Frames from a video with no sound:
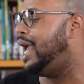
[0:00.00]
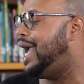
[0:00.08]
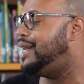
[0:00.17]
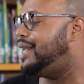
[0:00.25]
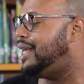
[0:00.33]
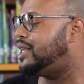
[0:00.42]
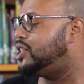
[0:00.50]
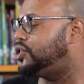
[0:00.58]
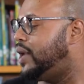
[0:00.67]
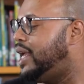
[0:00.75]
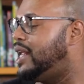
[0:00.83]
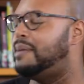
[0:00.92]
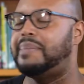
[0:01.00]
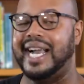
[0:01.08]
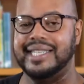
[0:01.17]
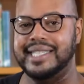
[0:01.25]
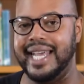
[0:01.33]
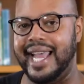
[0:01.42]
and illustrated by
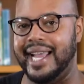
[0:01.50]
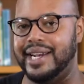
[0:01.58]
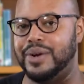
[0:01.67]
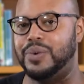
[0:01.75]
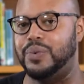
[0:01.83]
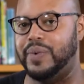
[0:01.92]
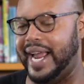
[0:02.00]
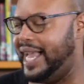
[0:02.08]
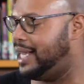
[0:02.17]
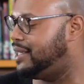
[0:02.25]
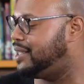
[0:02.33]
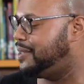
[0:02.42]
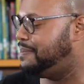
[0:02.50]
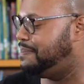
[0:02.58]
Ted Rand.